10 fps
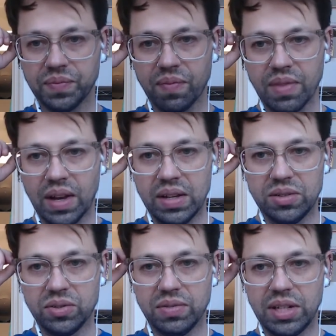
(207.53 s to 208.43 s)
Hendra
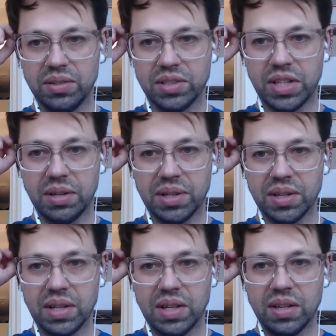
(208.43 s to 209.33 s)
Virus Gaming.
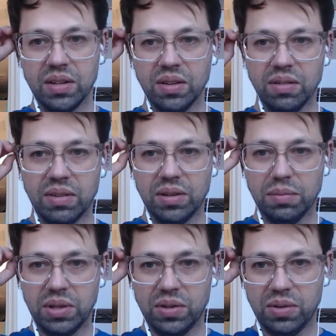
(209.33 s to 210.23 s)
You live out in the middle of
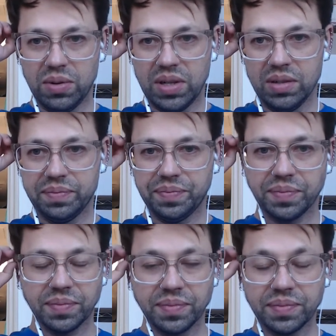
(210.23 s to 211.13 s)
nowhere?
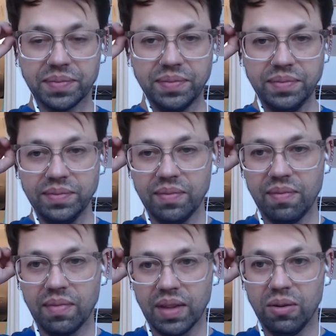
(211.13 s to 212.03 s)

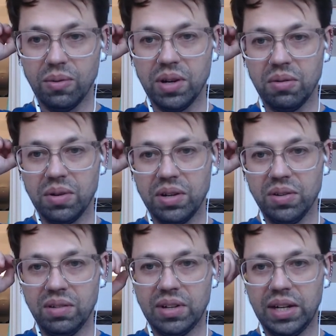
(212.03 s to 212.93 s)
Where do you live
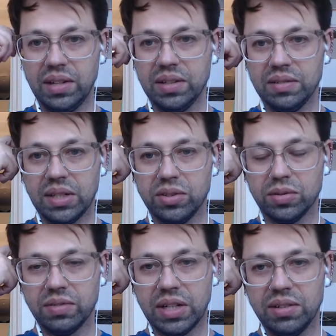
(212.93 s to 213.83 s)
at, Hendra Virus?